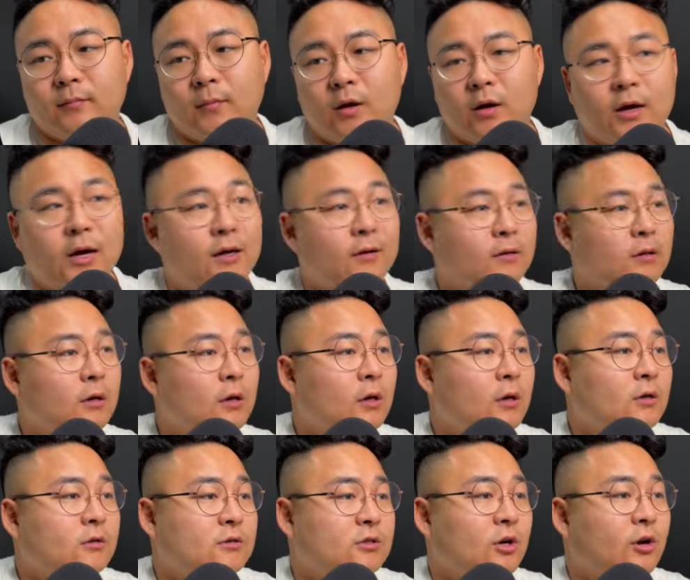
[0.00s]
okay?
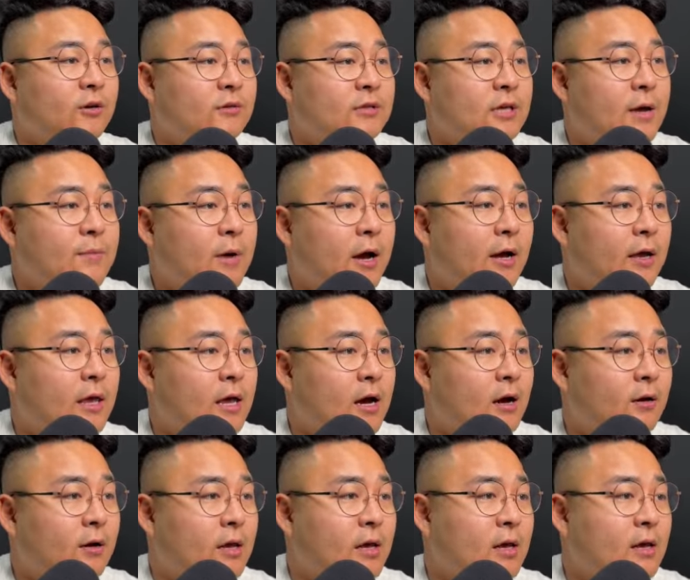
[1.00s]
So say my
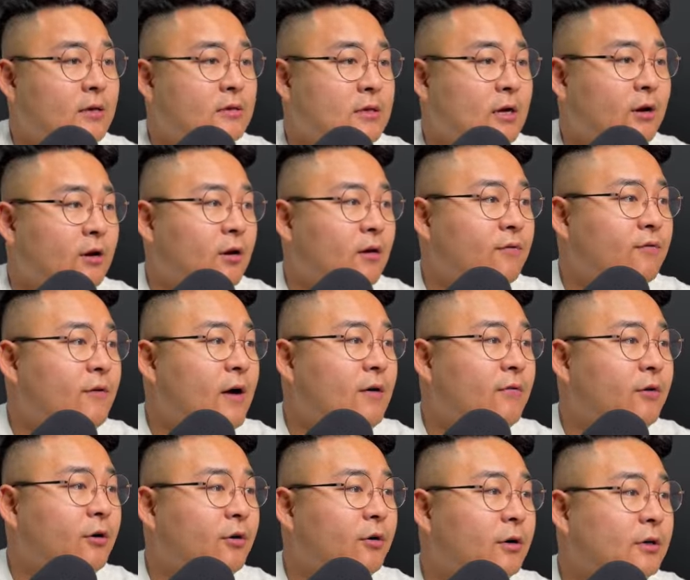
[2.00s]
account is, I don't know,
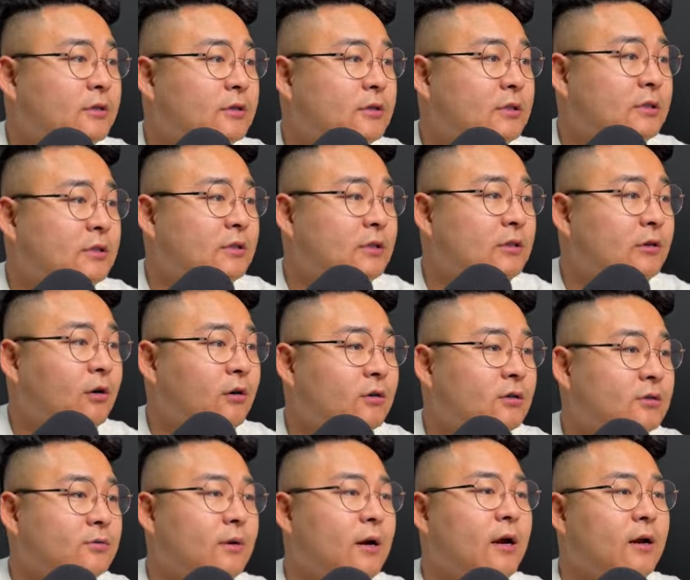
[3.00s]
five hundred sixty
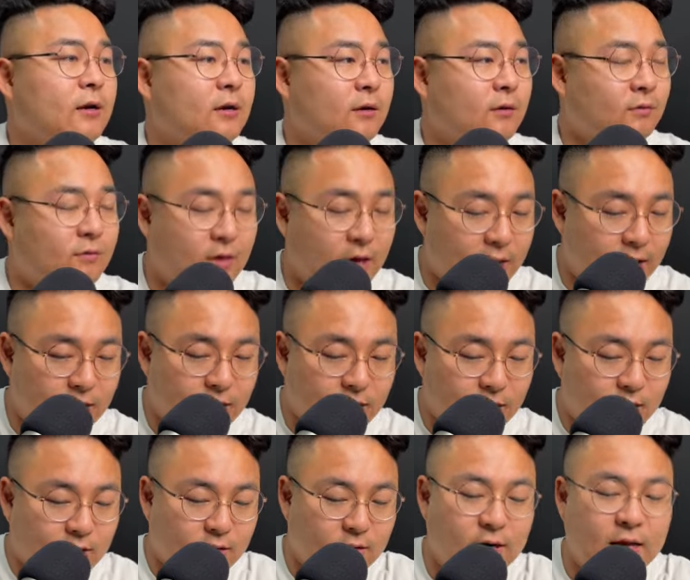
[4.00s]
dollars, right? Then
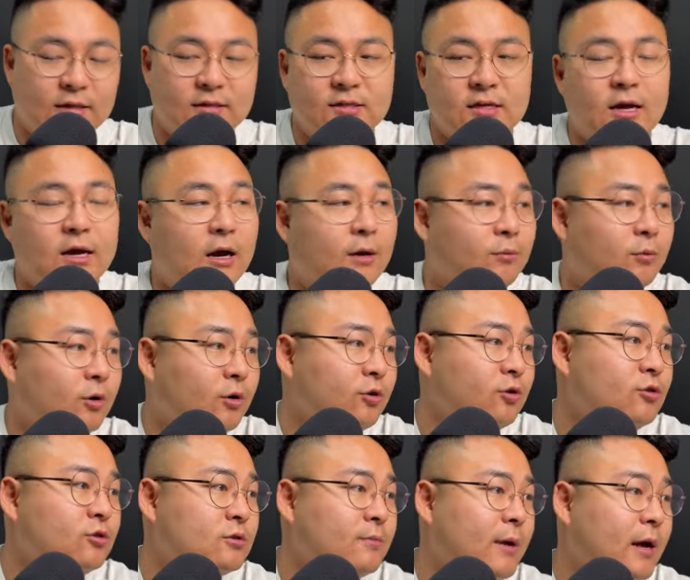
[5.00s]
let's say I'm gonna
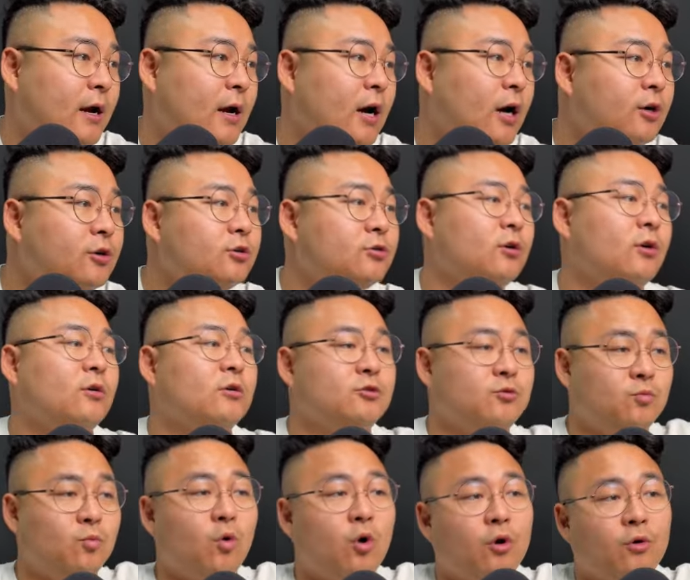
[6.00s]
use about one hundred
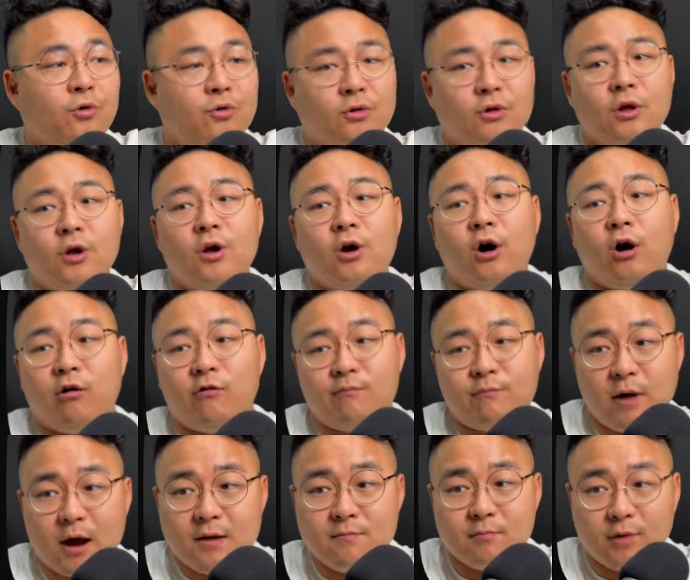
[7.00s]
dollars worth of
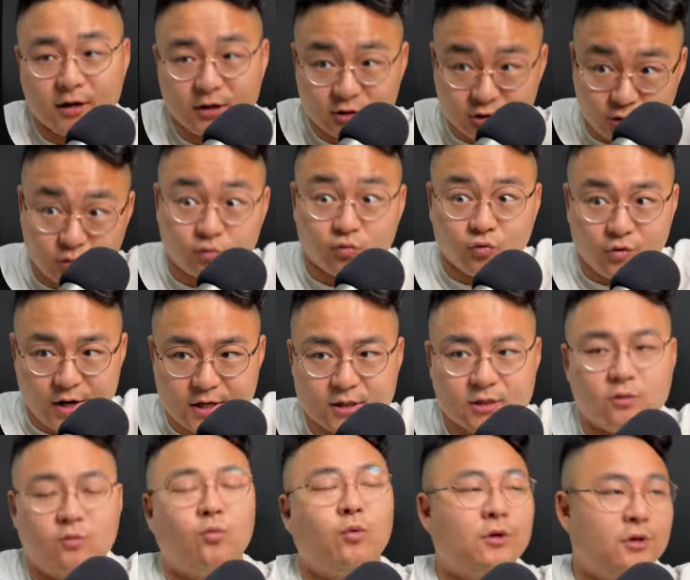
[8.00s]
my money to
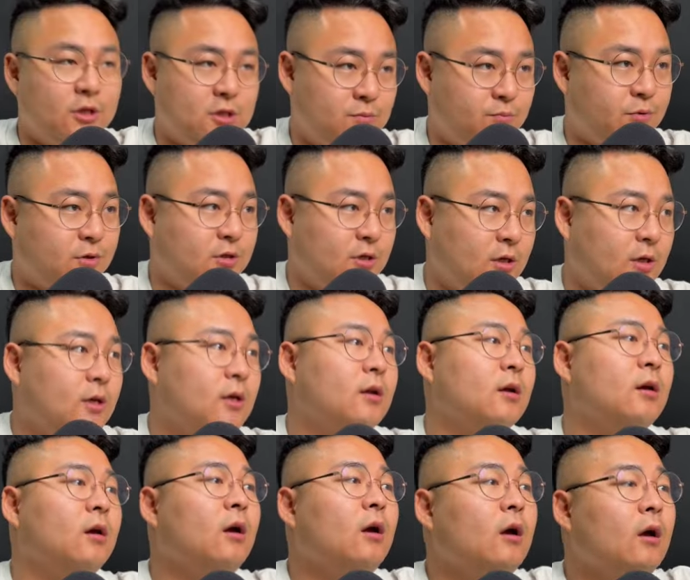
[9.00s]
risk with this
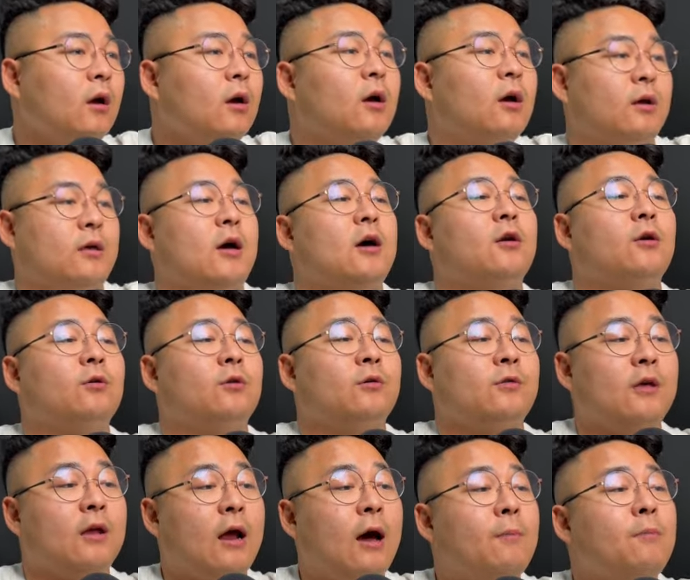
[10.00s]
particular account holder,
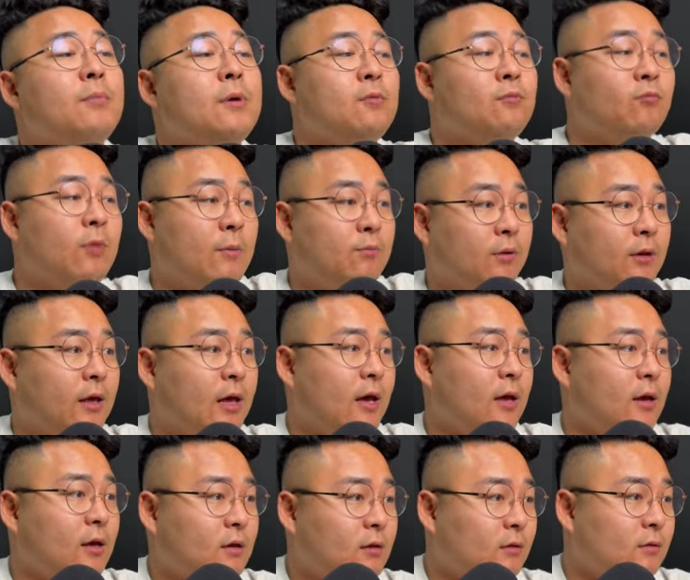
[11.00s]
then I'll be
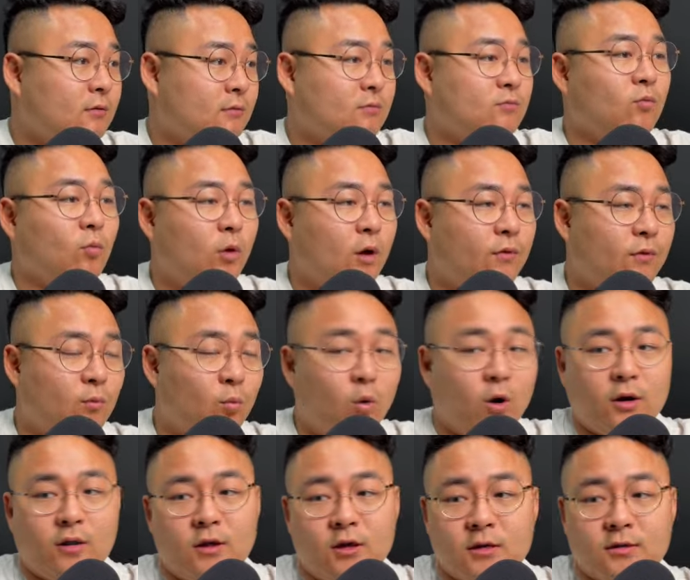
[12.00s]
replicating what
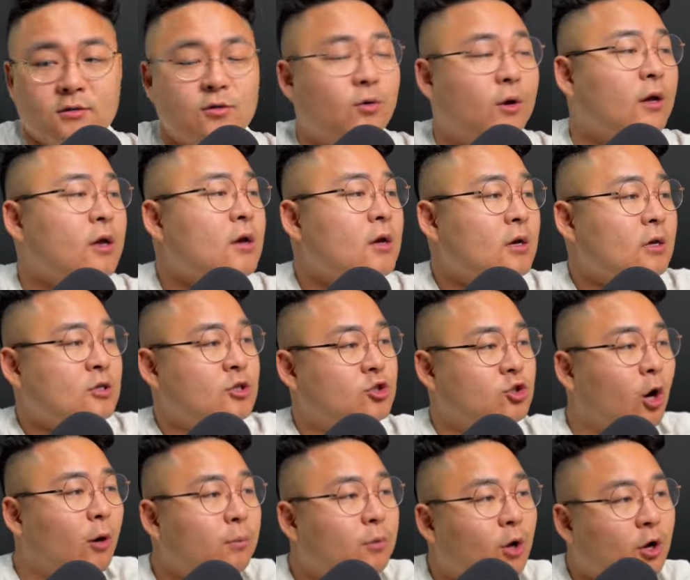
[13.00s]
what he's doing.
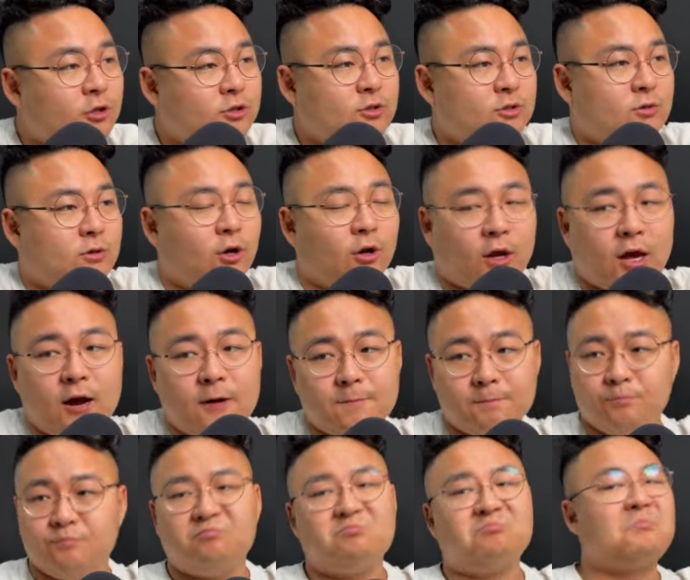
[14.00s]
Stop loss, okay,
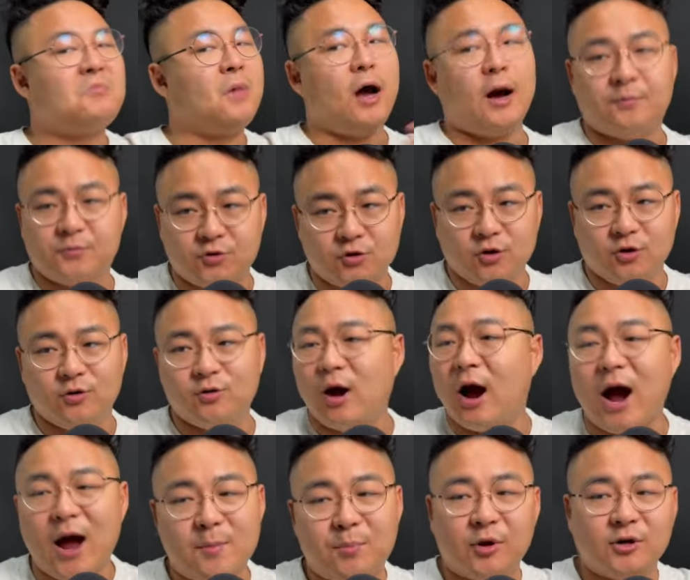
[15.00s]
up to you.
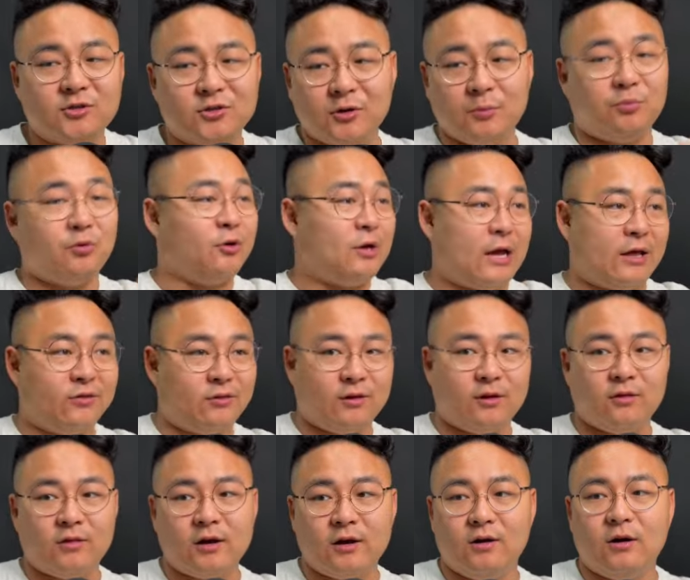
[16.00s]
I personally put nothing
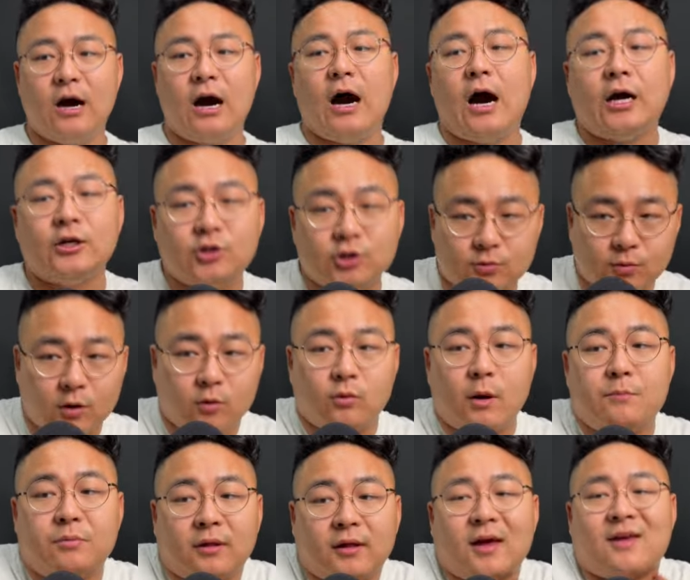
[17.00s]
in there. I just want to
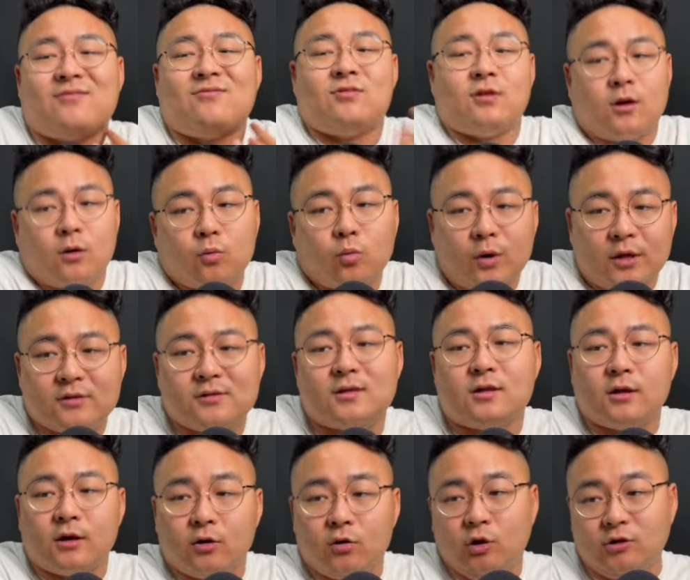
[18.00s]
replicate their wins
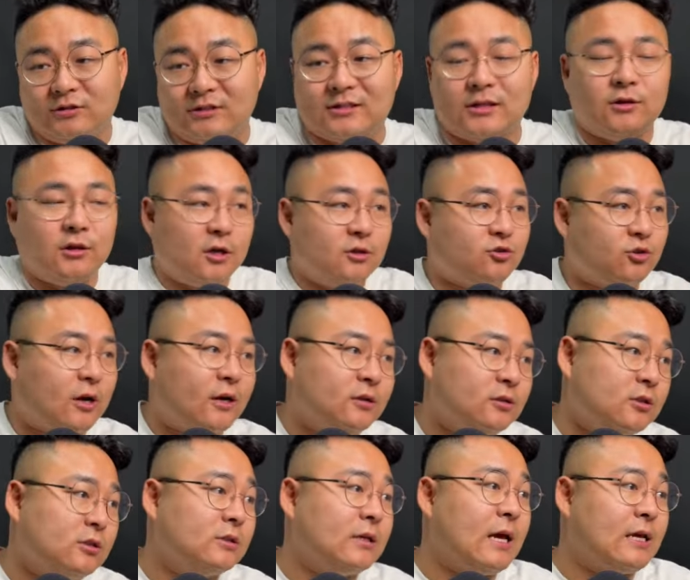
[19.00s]
and their losses and their
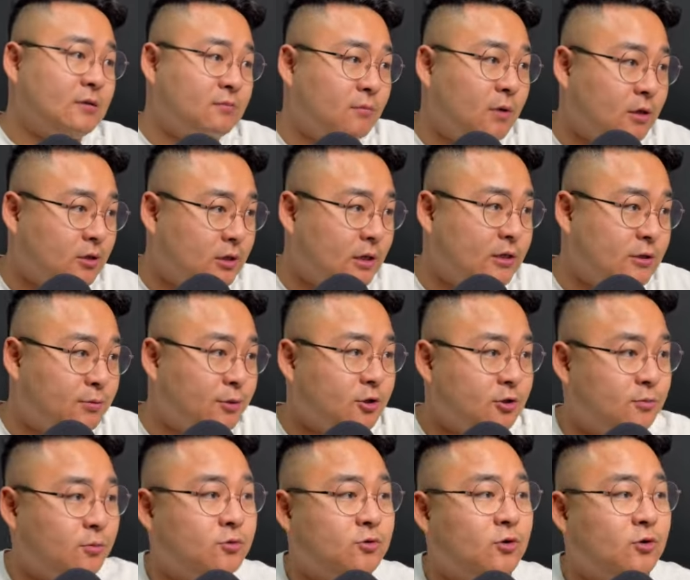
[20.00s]
strategies as much as possible.